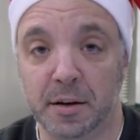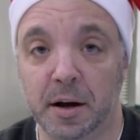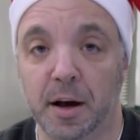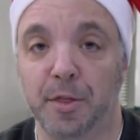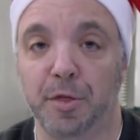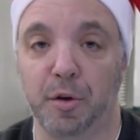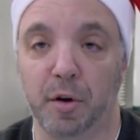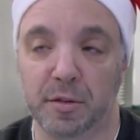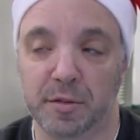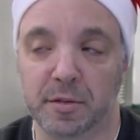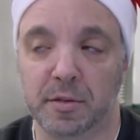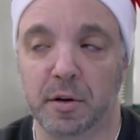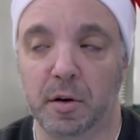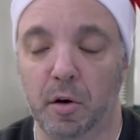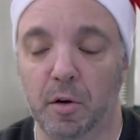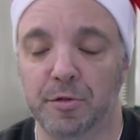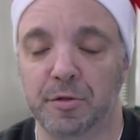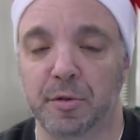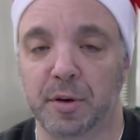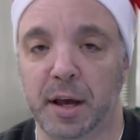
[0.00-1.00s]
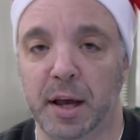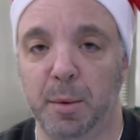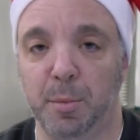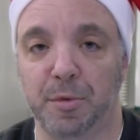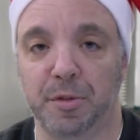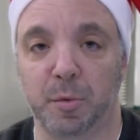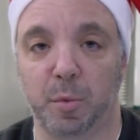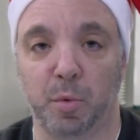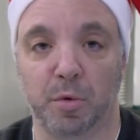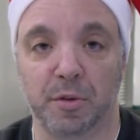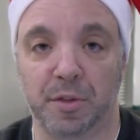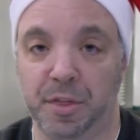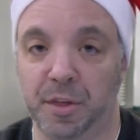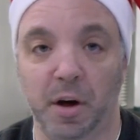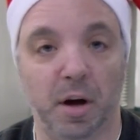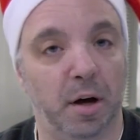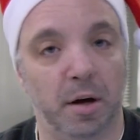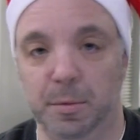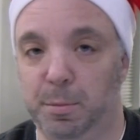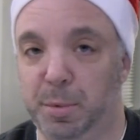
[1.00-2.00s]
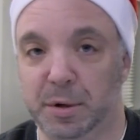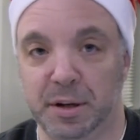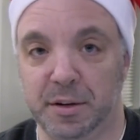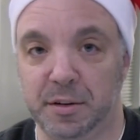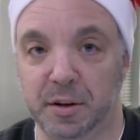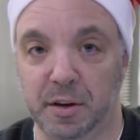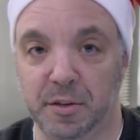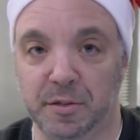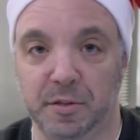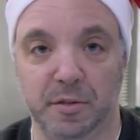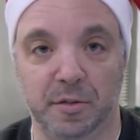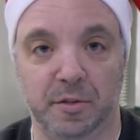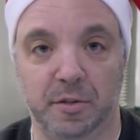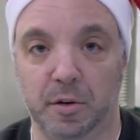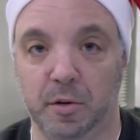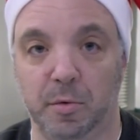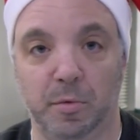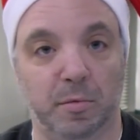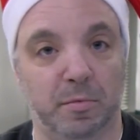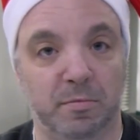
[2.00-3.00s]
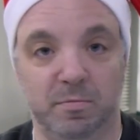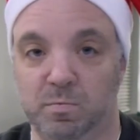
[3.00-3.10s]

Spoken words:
I thought also came with the word the, but it doesn't, so